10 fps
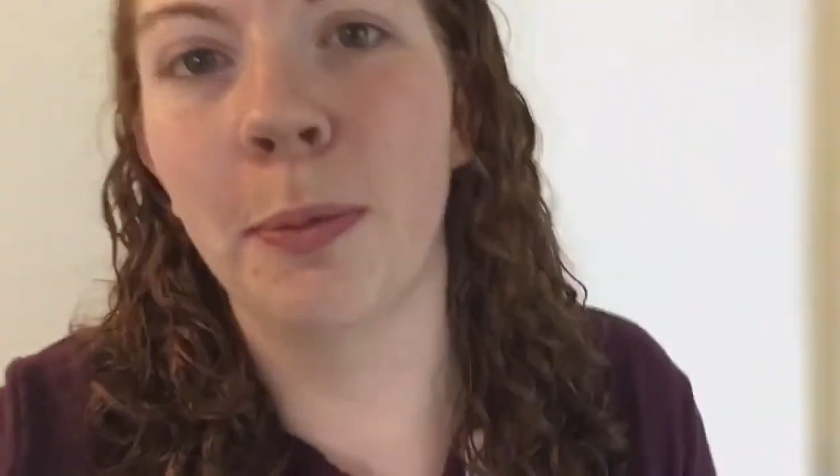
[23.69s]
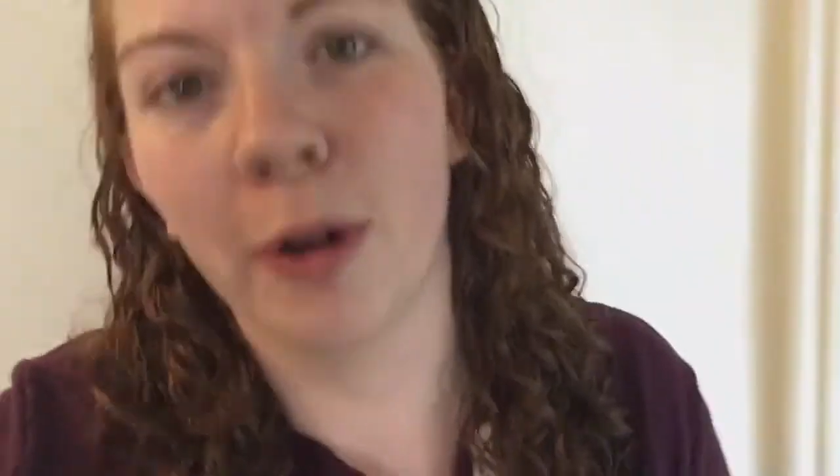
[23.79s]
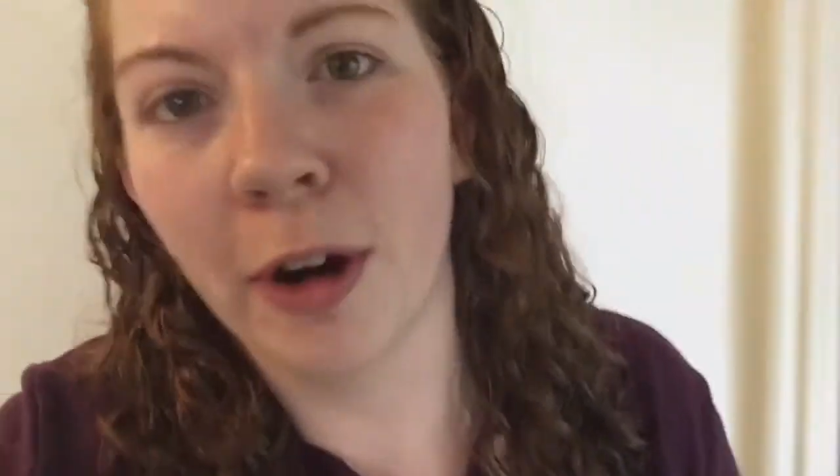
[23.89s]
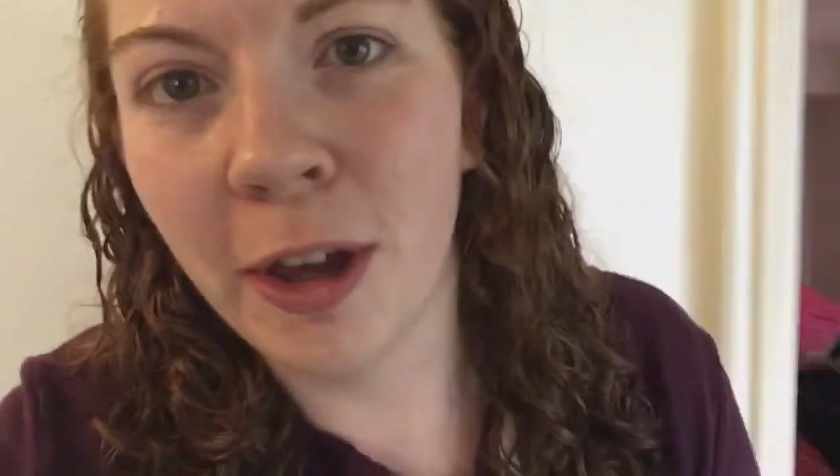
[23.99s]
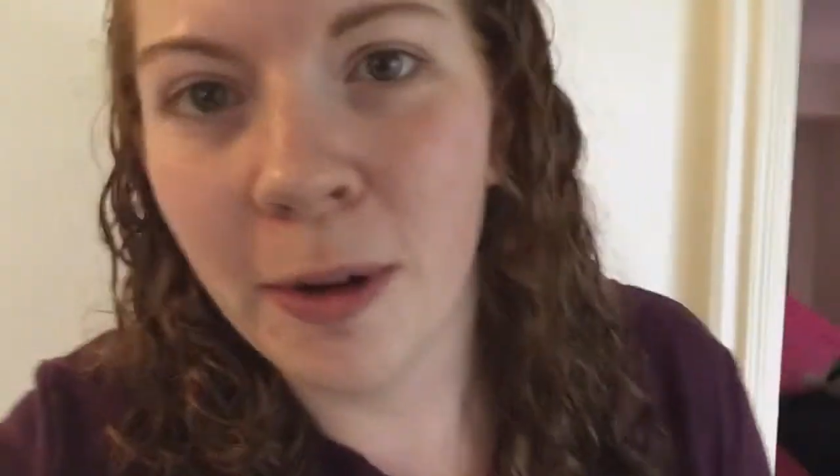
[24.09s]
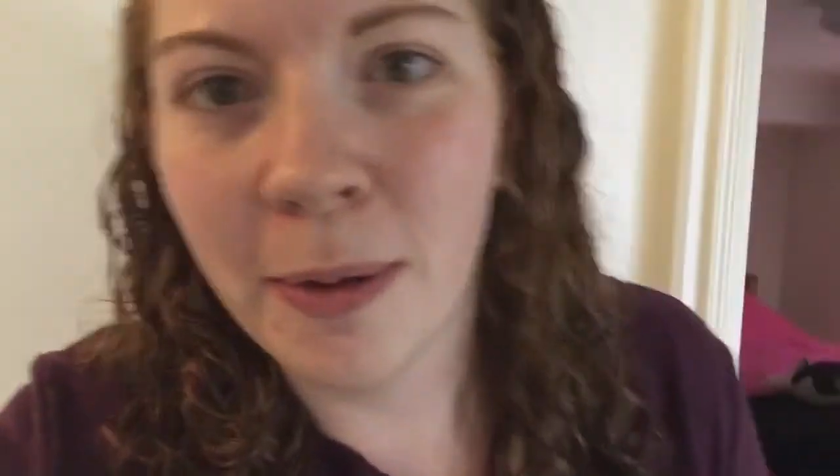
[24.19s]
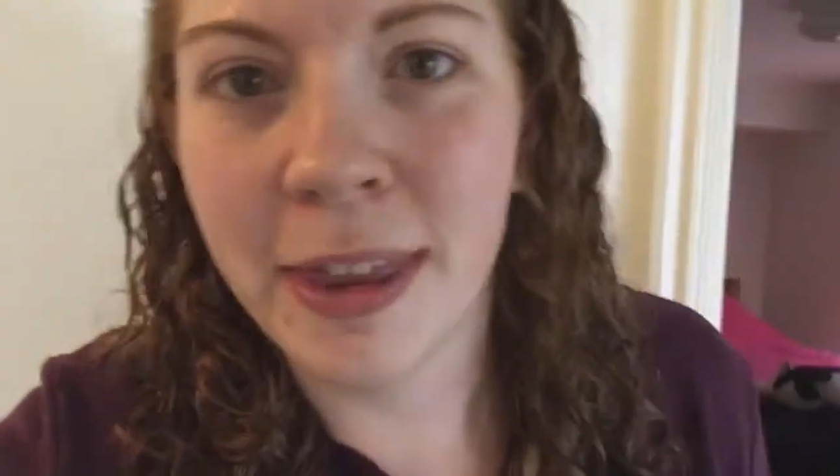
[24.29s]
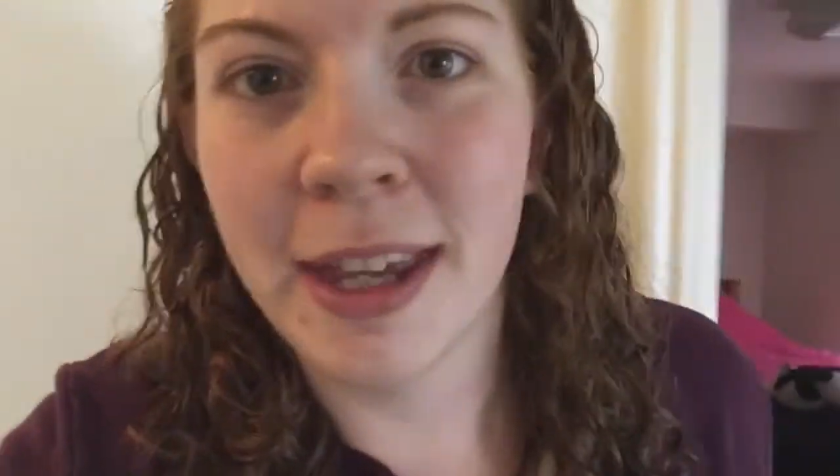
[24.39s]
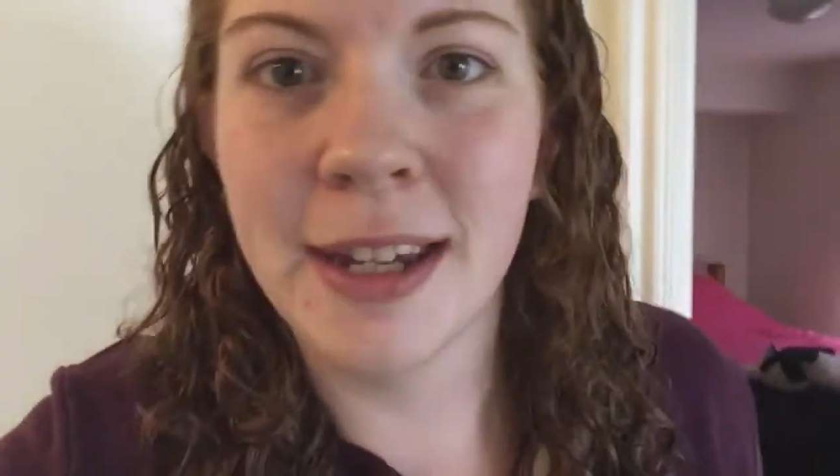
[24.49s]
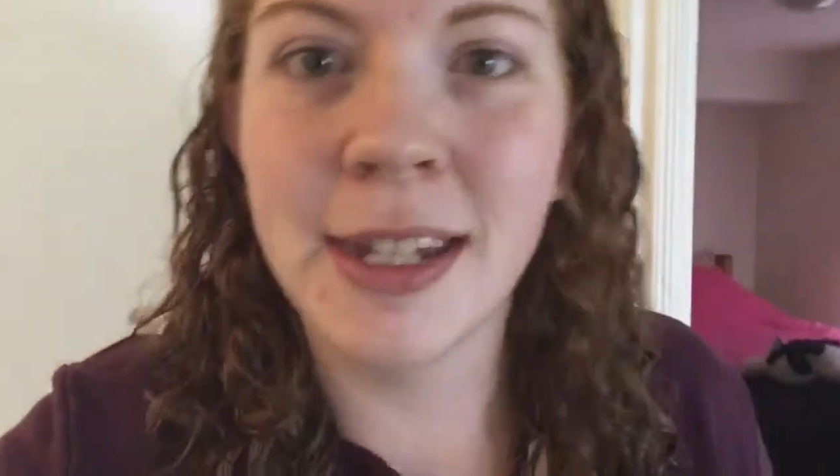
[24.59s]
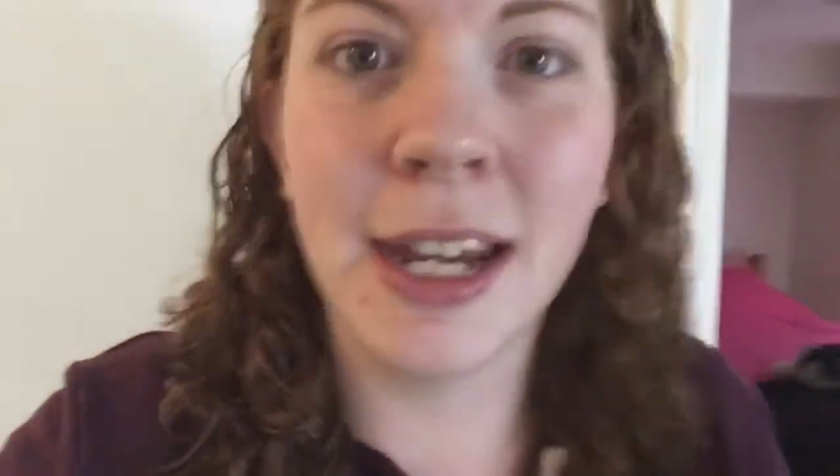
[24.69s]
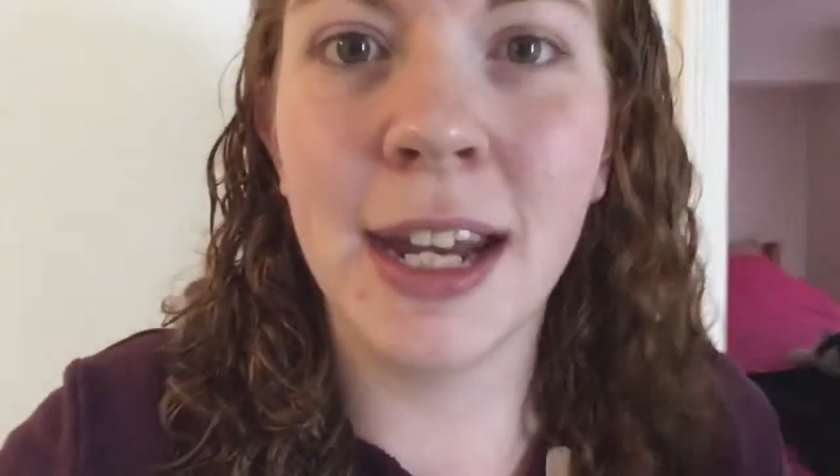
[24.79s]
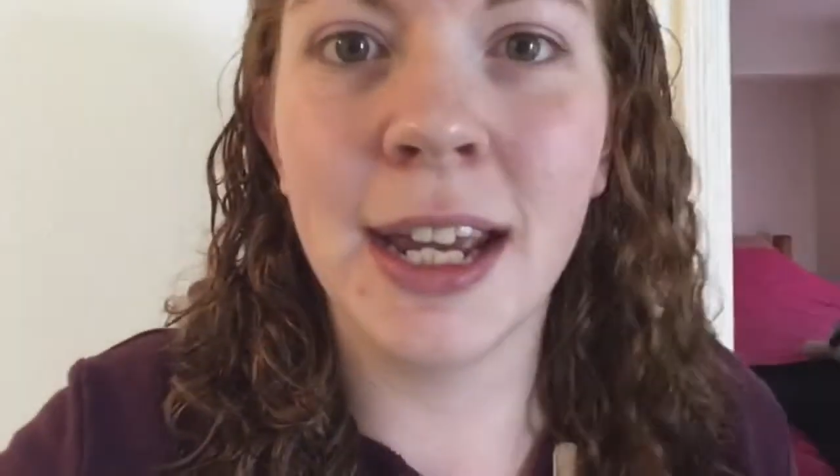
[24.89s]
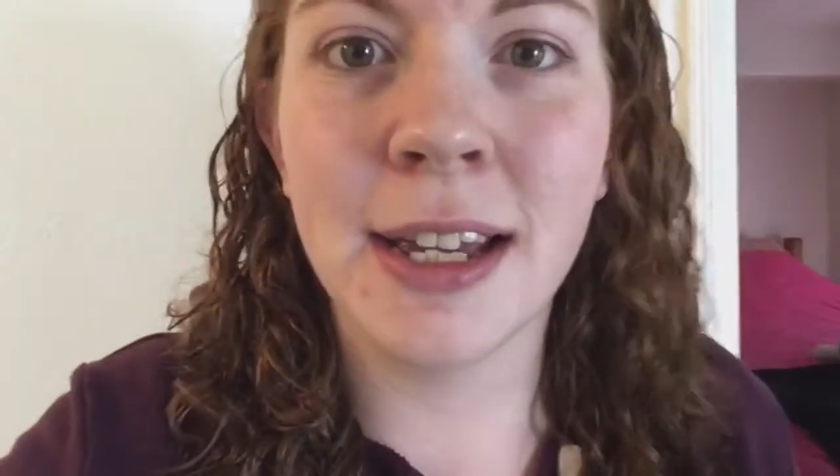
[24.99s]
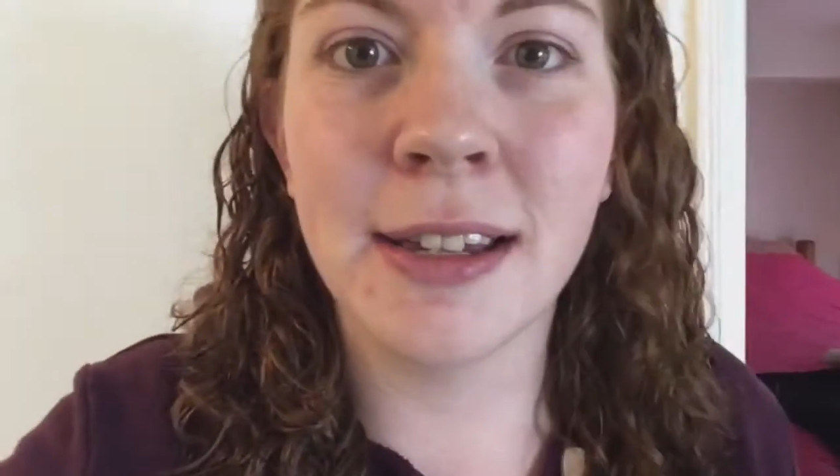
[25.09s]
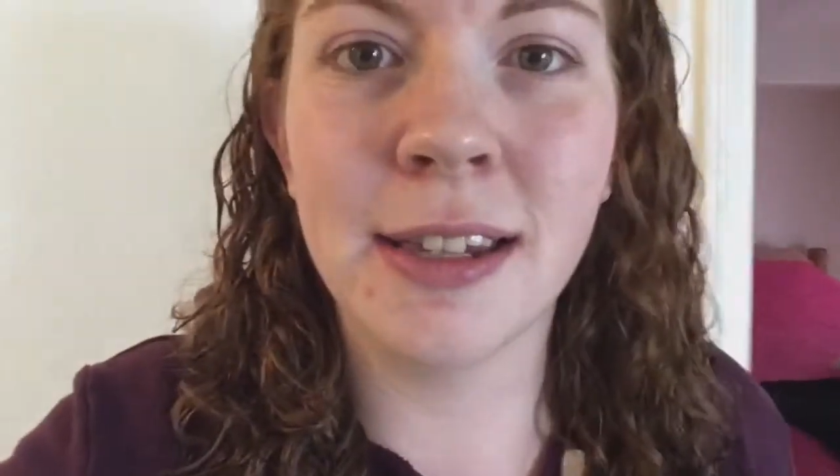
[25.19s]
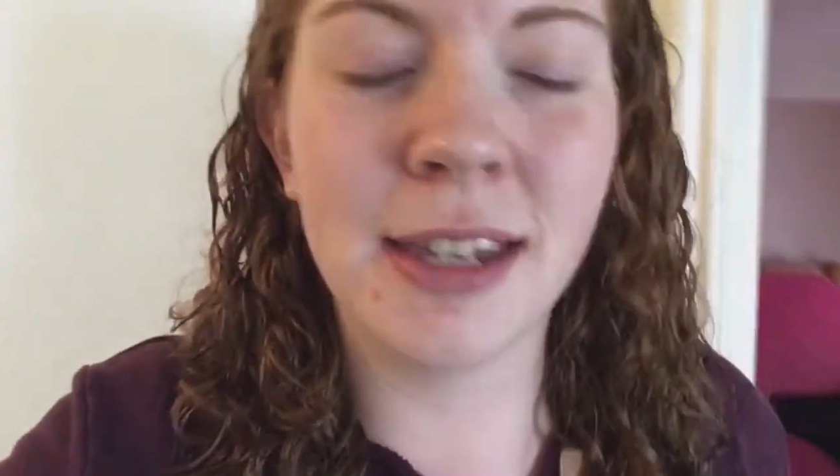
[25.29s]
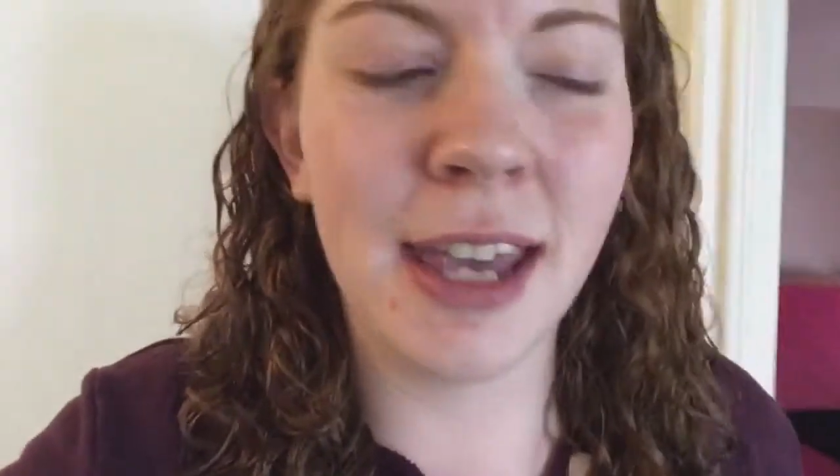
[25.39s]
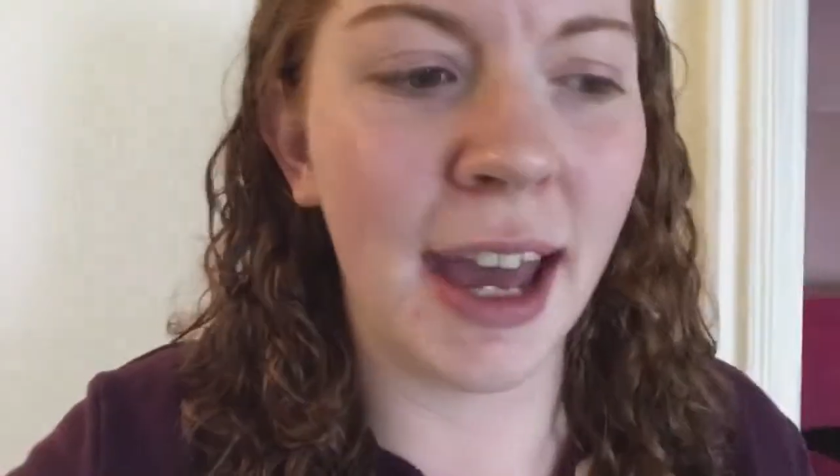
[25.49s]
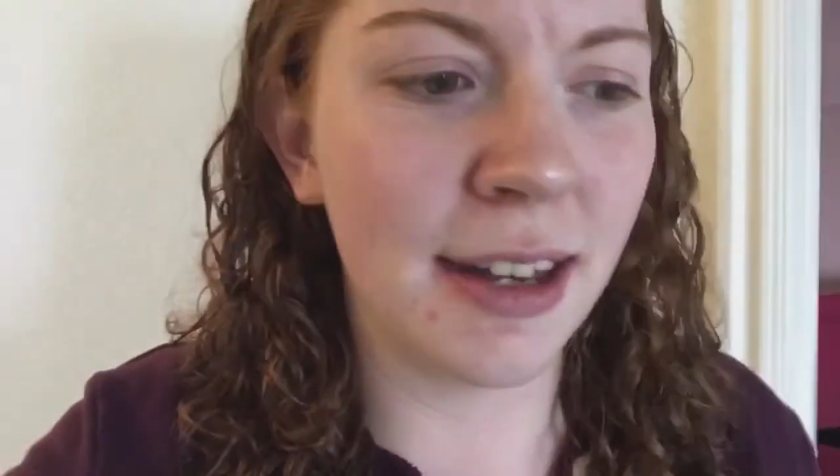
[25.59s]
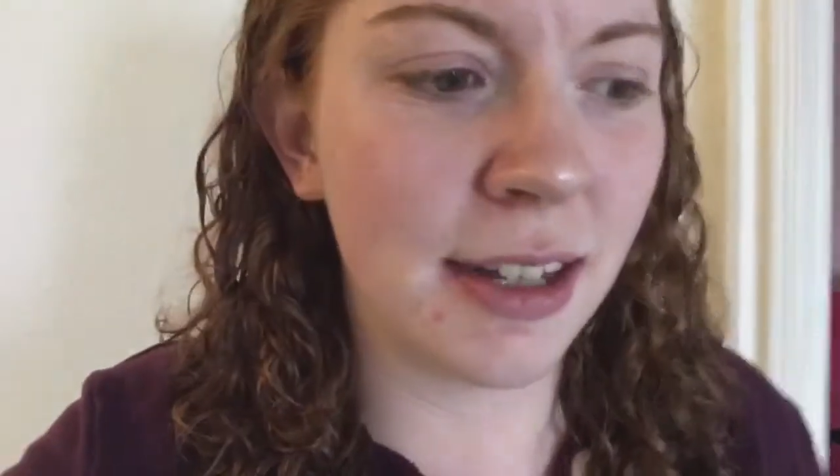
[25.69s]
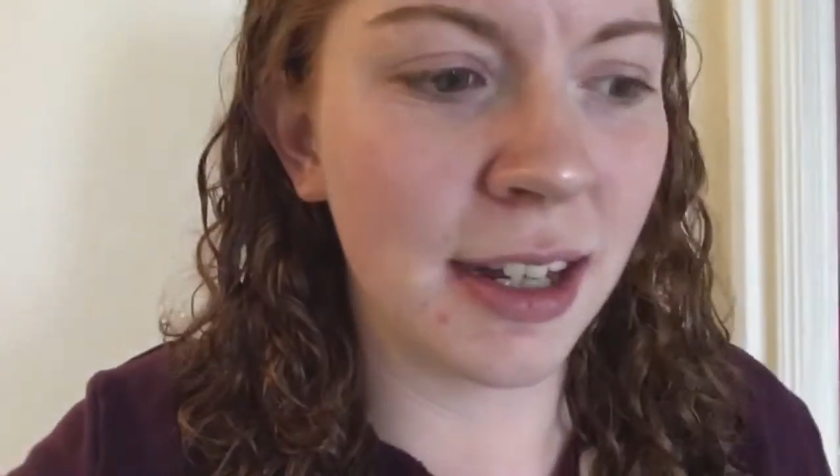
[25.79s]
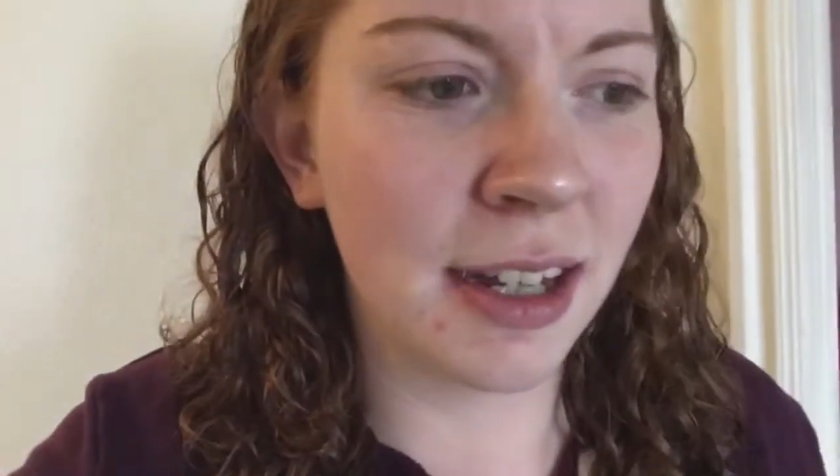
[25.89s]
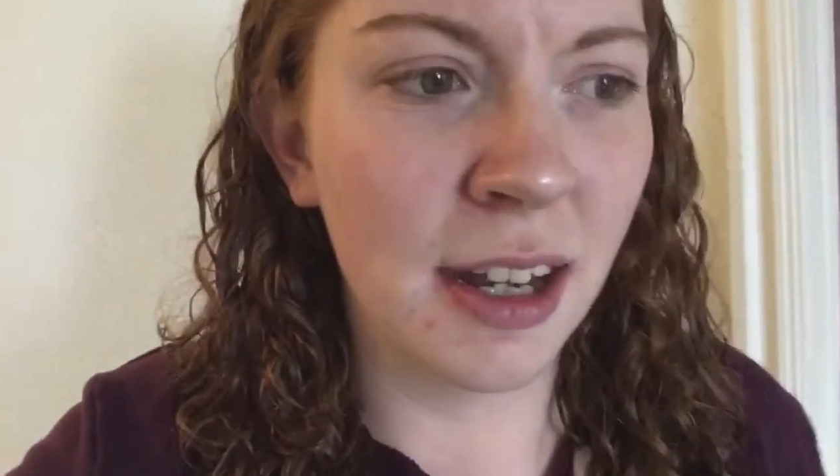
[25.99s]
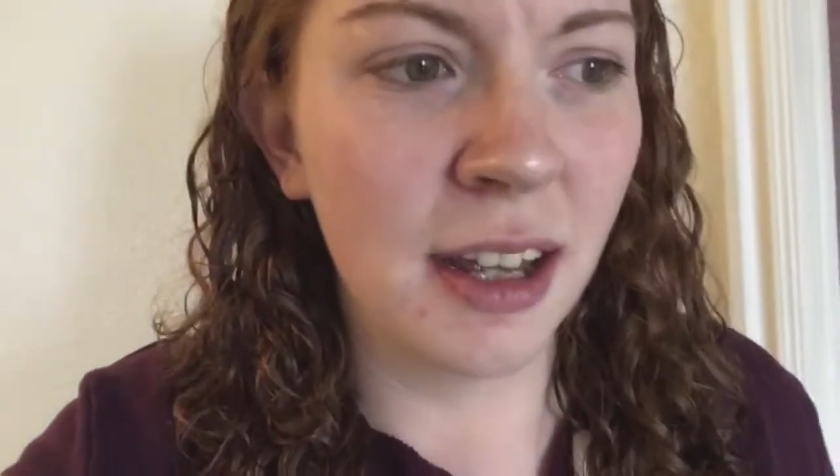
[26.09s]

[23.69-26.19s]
bore you with a tedious yet